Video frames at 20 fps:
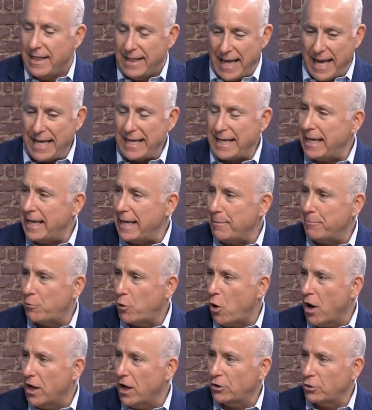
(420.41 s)
They
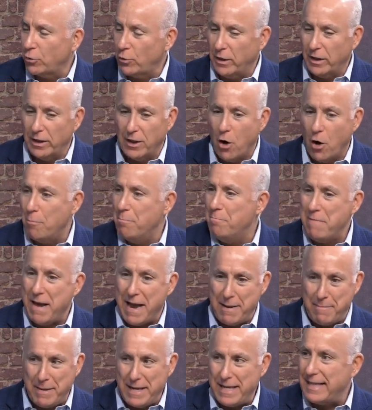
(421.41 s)
keep costs real low.
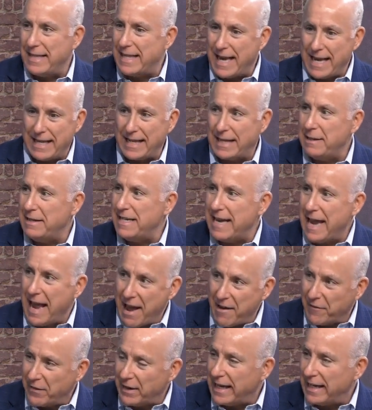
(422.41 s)
Maybe they can
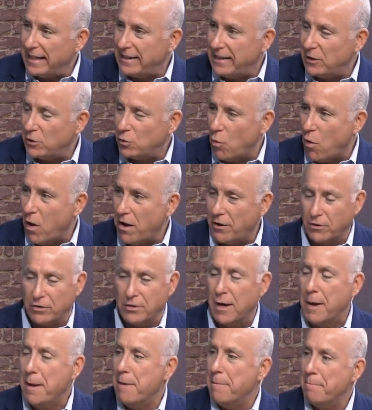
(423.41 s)
navigate these
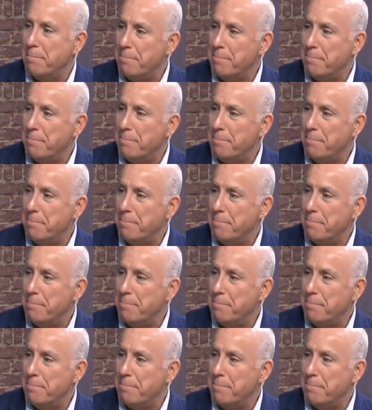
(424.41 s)
waters,